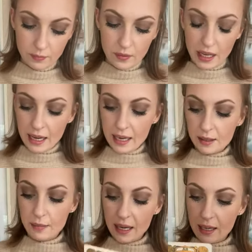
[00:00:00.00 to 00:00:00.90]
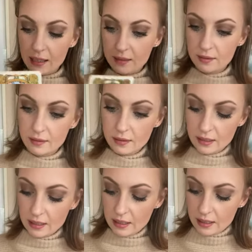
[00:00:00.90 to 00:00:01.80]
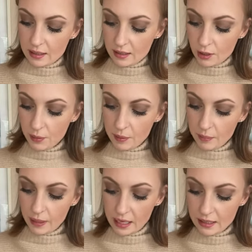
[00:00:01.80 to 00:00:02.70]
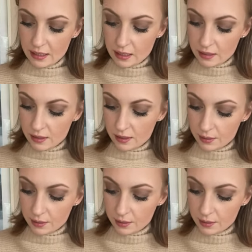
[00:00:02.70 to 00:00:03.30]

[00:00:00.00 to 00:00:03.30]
The hanged man. Could be a Pisces.